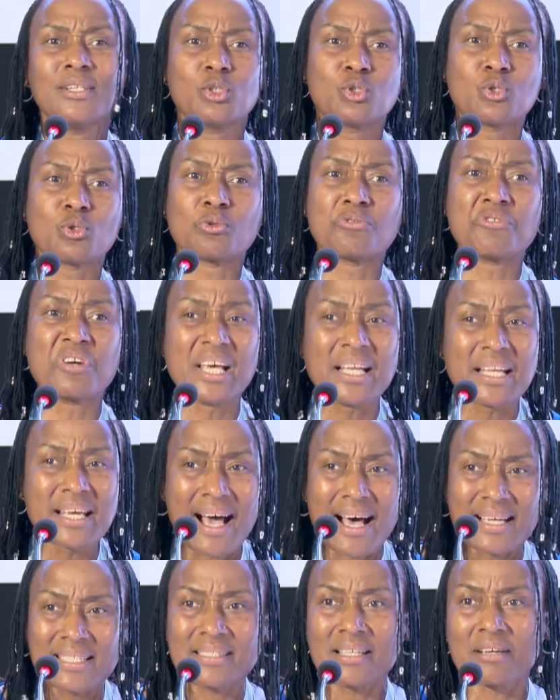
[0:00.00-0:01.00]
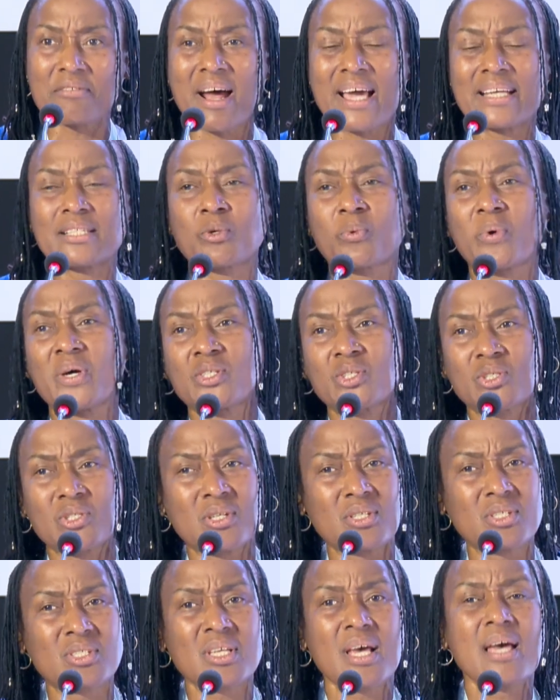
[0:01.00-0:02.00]
to really ask the right
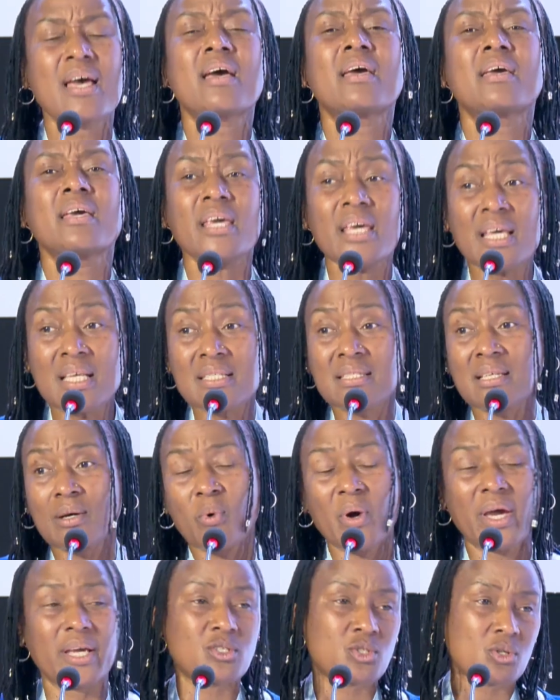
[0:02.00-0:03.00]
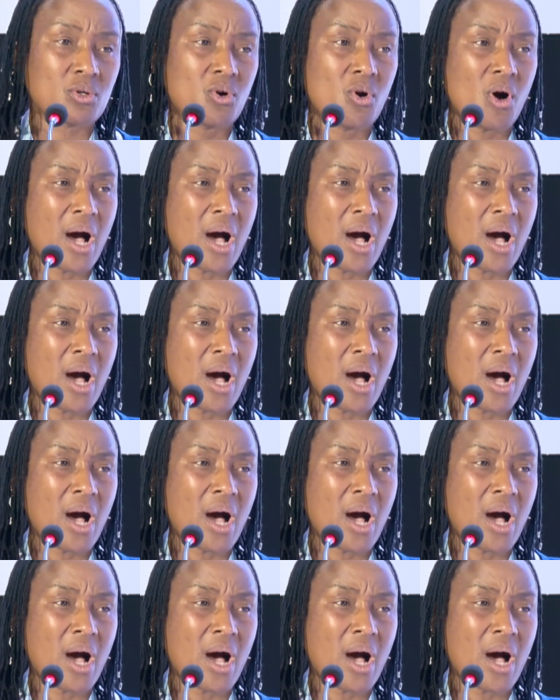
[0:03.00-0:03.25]
questions is the way to go.